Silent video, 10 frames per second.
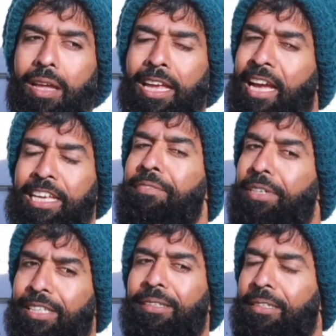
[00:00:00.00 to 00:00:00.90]
Yeah,
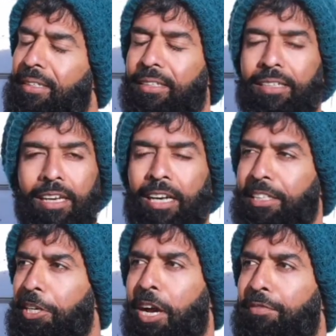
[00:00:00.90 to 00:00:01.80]
even in,
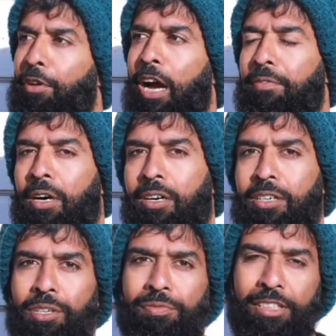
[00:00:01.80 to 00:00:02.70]
and you know, I've
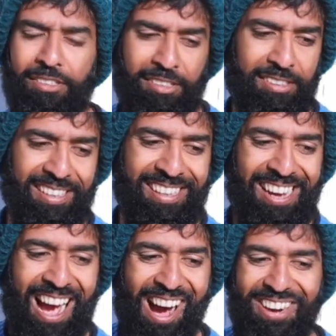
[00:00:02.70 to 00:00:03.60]
heard of this
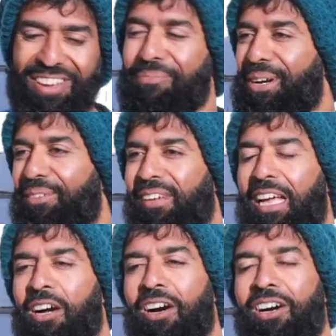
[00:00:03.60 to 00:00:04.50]
argument of
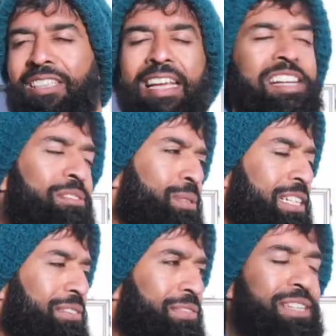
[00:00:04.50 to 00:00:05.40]
like, oh, things were
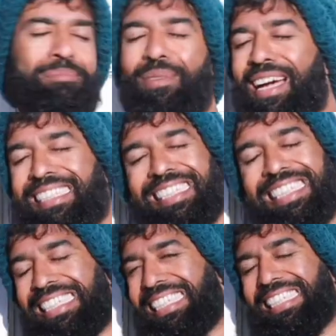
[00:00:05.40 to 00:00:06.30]
different back
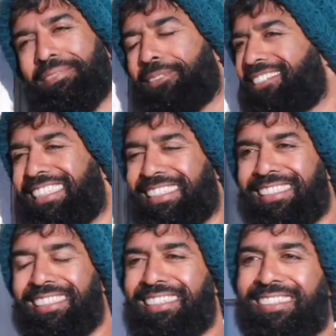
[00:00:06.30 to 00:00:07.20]
then, and I'm just
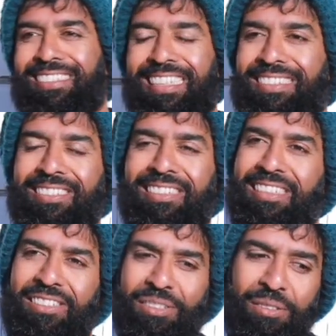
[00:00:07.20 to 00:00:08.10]
like, no, I don't
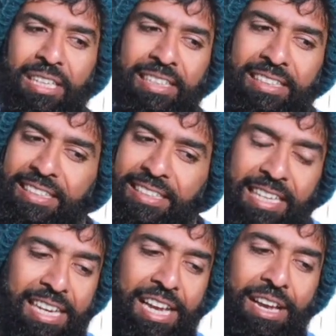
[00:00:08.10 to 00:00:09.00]
think so. Like,
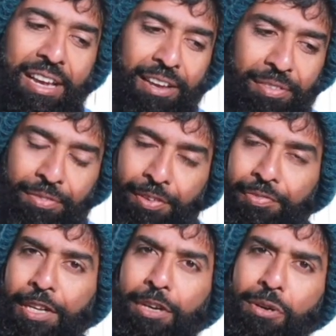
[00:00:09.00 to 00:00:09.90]
if a
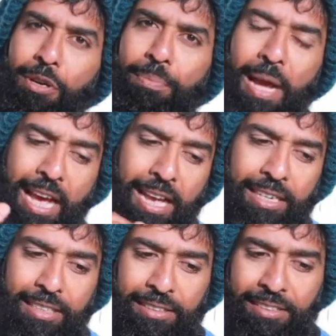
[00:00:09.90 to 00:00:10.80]
50-year-old
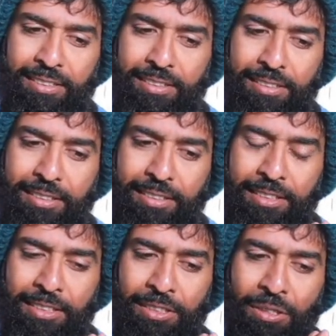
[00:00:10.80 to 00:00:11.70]
man is,
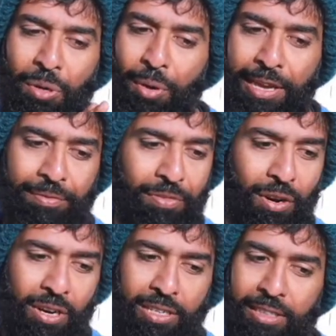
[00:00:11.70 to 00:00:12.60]
you know, going
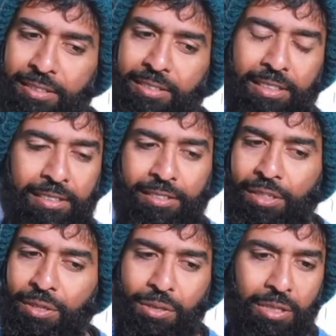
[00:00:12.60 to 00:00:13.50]
for a
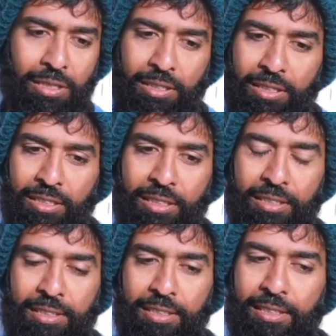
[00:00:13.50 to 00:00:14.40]
6-year-old girl,